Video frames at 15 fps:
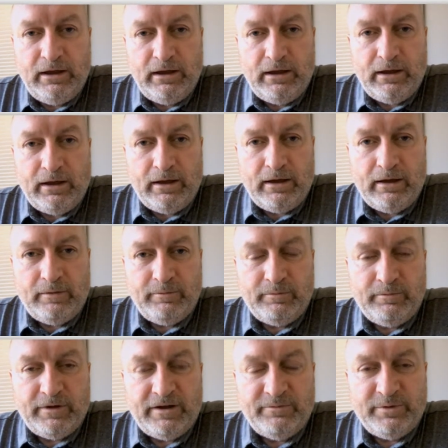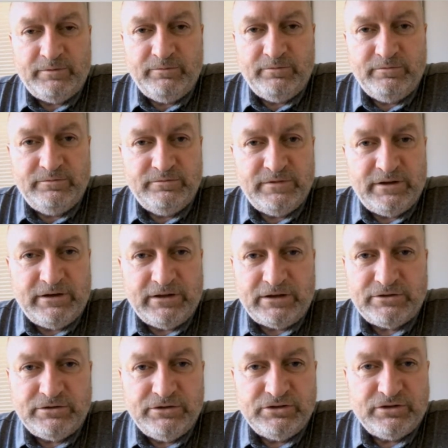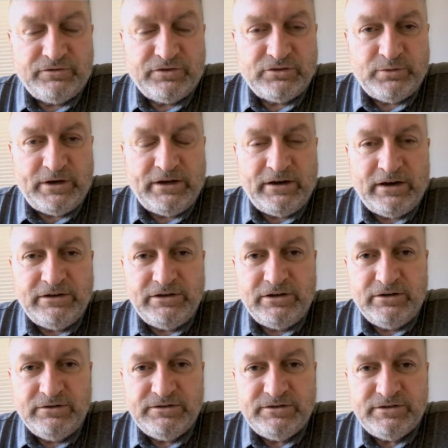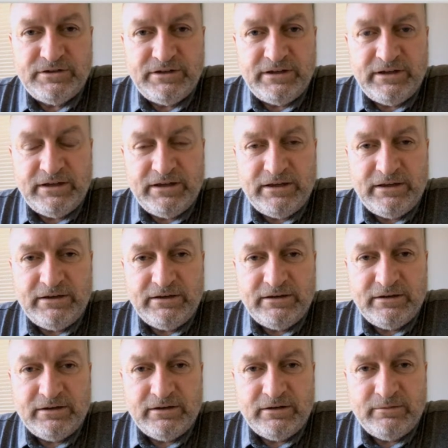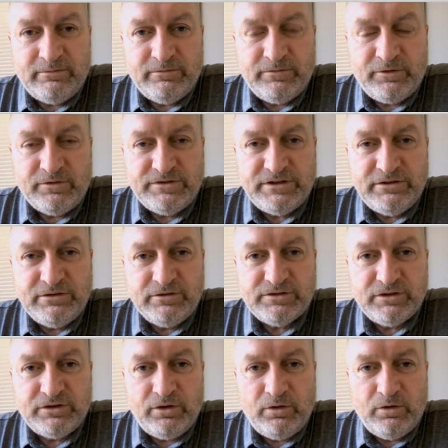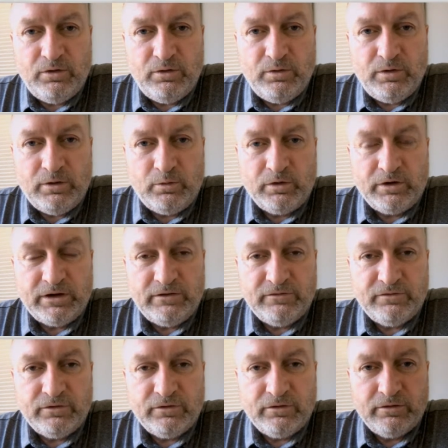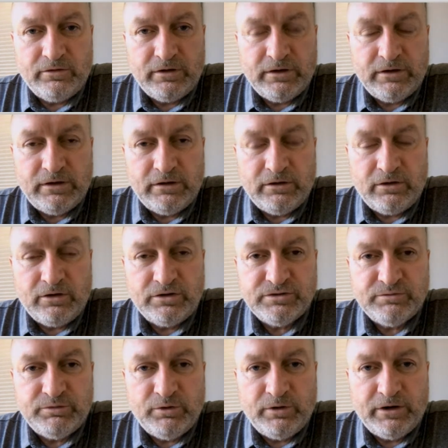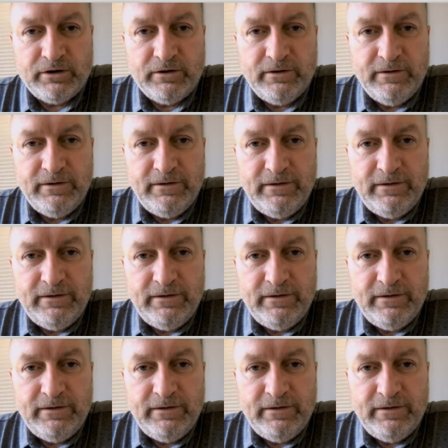I've been an electrical engineer for 29 years, and 13 years ago, while working for a large employer,